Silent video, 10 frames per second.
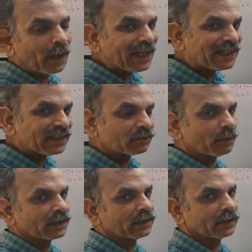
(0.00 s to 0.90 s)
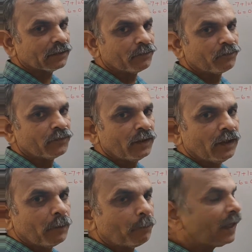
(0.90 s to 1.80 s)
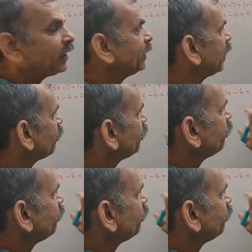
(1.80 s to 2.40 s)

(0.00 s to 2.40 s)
by this method. But here